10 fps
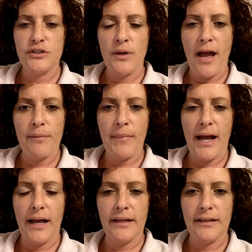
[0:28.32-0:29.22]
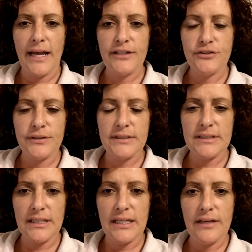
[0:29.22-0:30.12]
to have my gastric
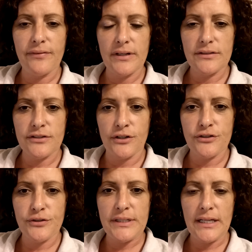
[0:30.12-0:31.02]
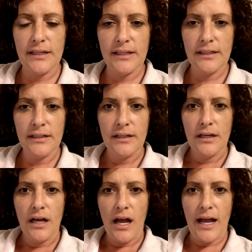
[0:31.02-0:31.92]
sleeve surgery done.
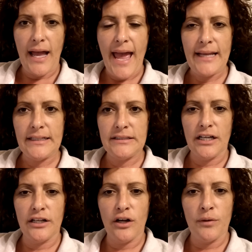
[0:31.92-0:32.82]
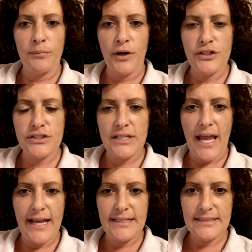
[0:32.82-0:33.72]
I had it done on March
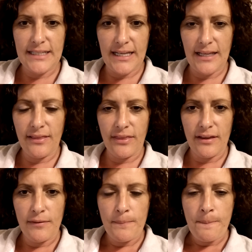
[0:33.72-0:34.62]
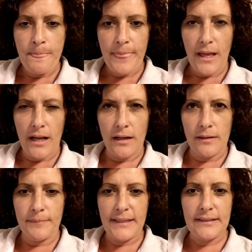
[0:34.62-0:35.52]
the 18th,
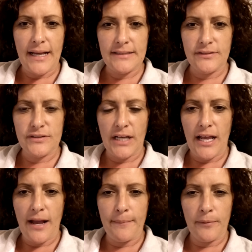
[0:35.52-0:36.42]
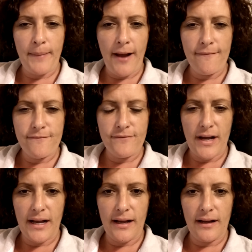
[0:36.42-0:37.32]
and as of today, I'm about
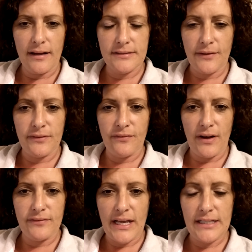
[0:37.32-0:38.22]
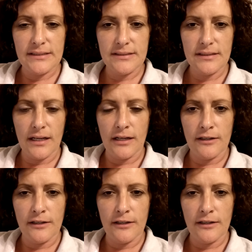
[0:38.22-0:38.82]
75 days